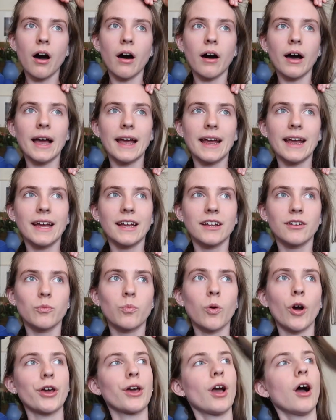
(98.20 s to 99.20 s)
I
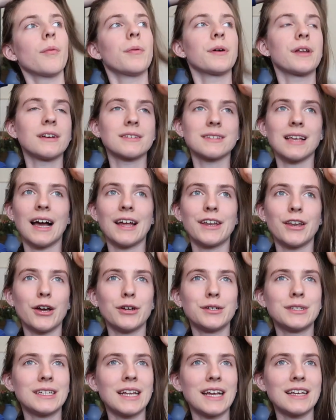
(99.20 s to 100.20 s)
woke up and I was like, I
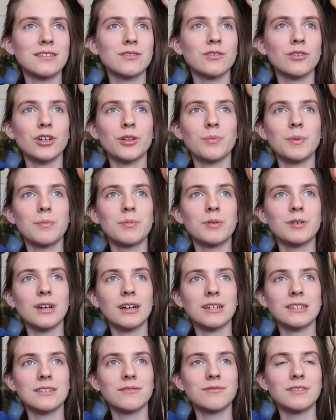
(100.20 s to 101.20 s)
know today's not going to be a
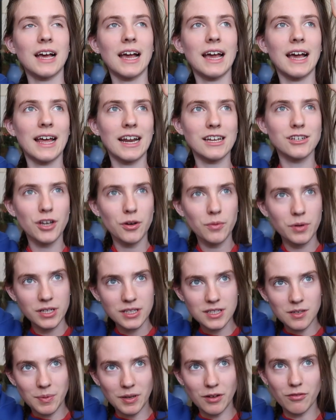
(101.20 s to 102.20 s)
productive day and I don't want
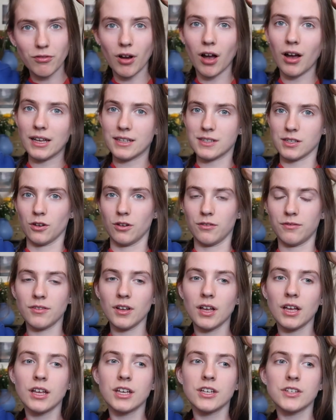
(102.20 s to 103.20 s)
it to be a write-off.
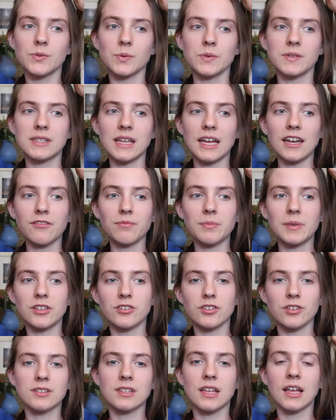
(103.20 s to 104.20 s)
So instead of me
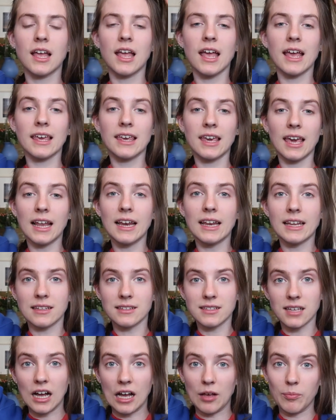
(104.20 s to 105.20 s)
just killing
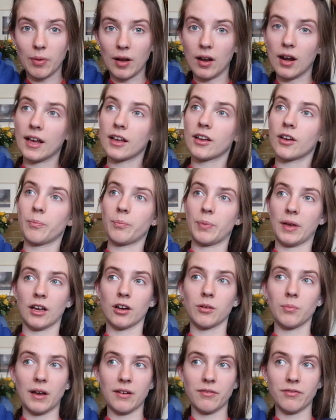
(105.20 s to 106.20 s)
time by like being
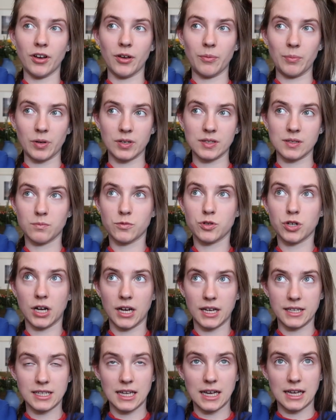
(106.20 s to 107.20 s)
on my phone because I'm
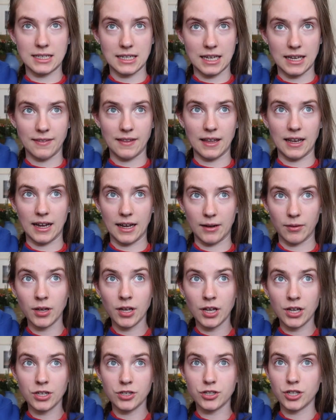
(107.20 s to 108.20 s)
trying to edit and then I
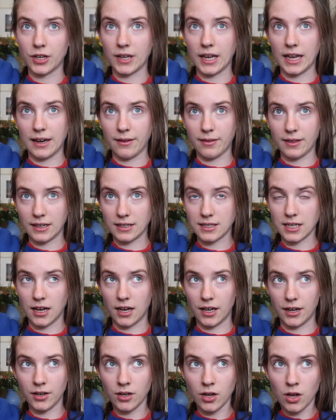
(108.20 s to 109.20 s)
don't get anything
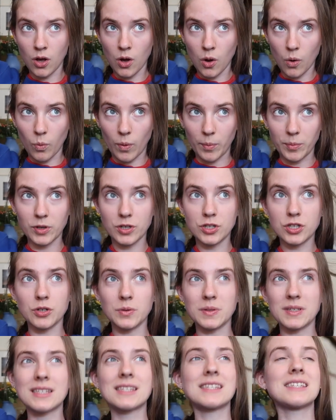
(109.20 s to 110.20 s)
done, what I'm going to
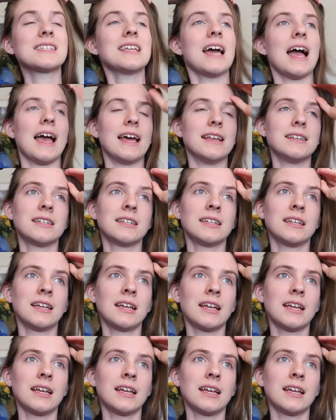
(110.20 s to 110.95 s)
do instead